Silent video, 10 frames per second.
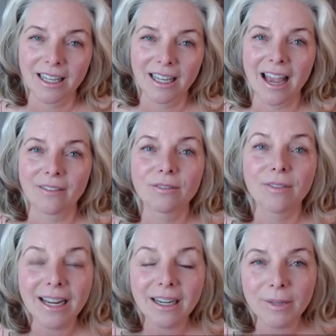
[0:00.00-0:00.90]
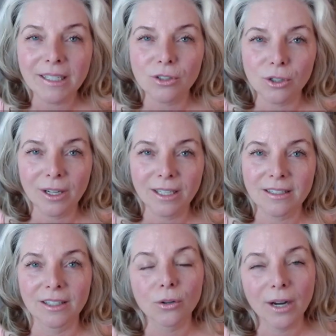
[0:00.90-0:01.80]
have invited me to join this
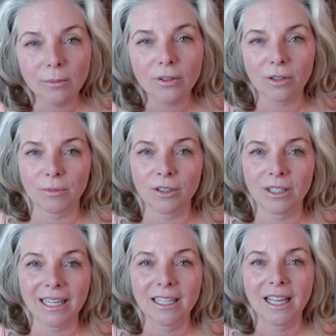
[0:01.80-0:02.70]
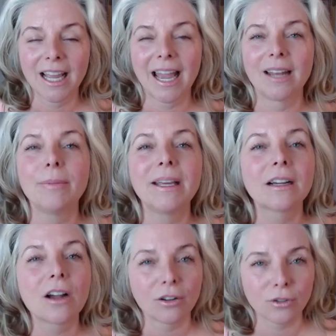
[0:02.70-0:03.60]
incredible community and be a
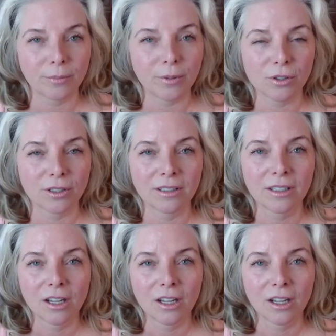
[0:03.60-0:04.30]
contribution